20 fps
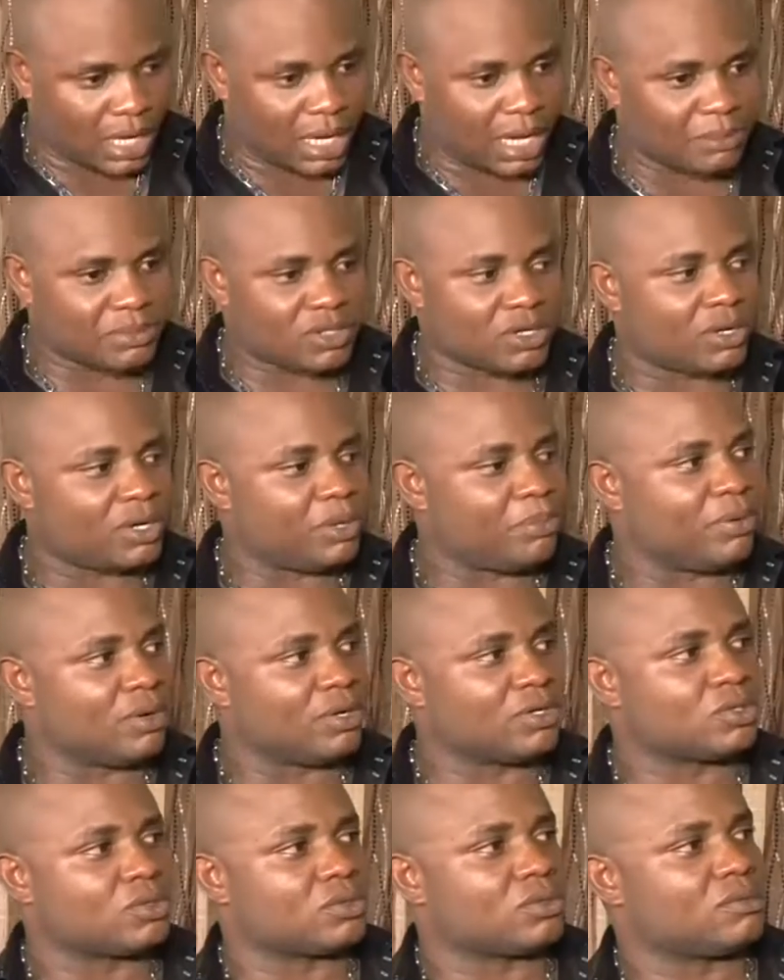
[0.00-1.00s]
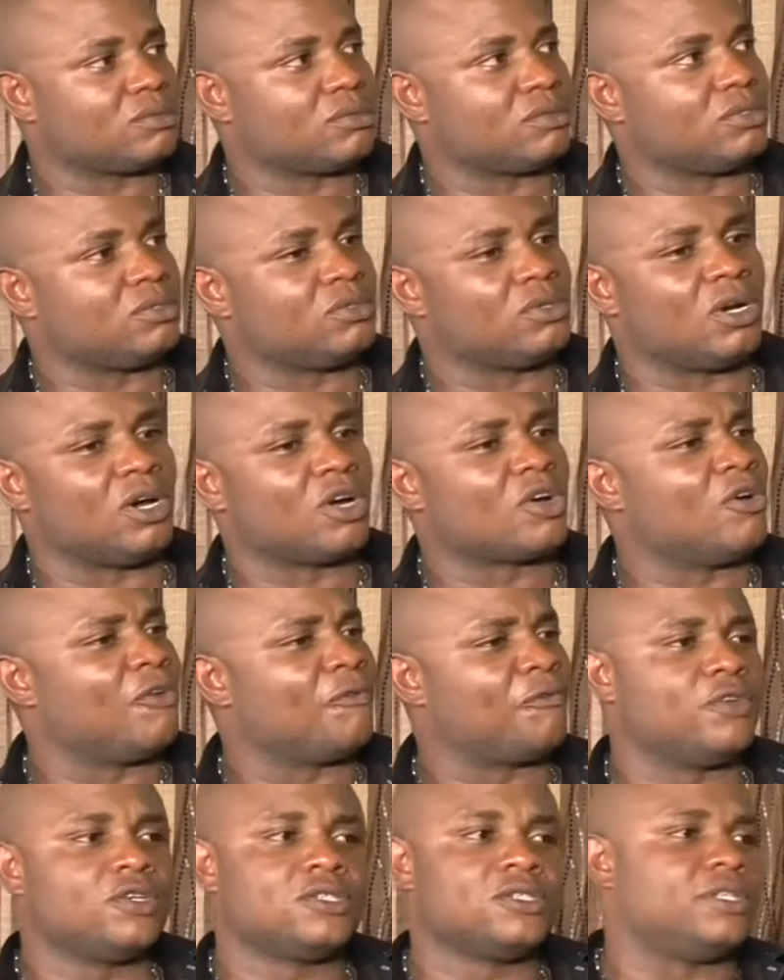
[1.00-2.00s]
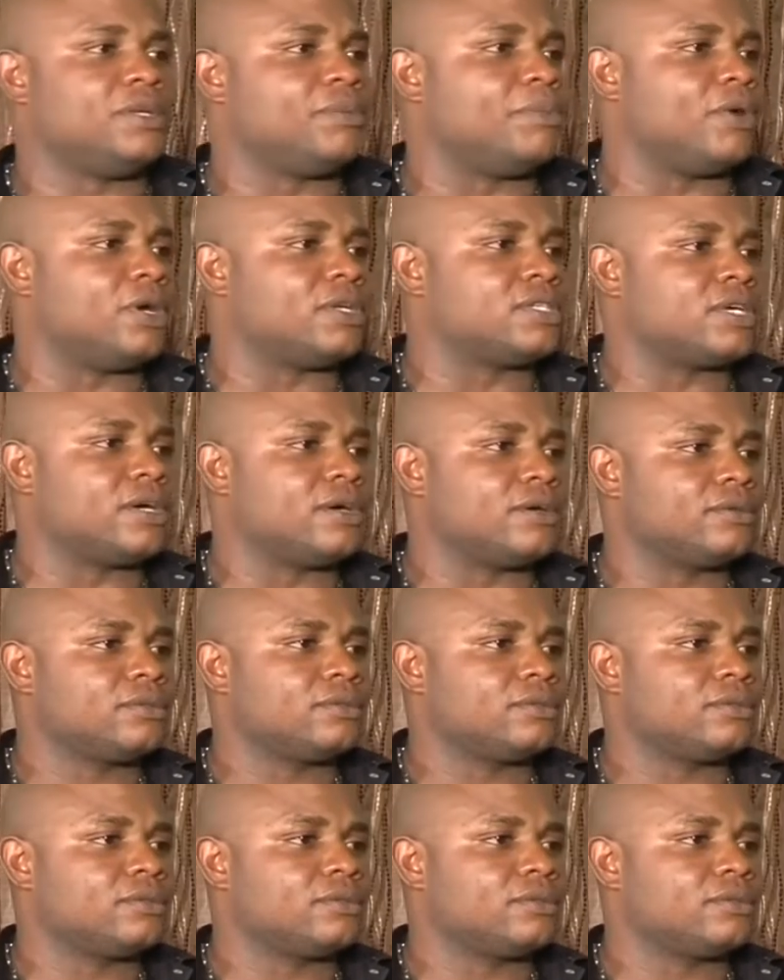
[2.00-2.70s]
I'm sorry, boss. You are confusing the boy, sir.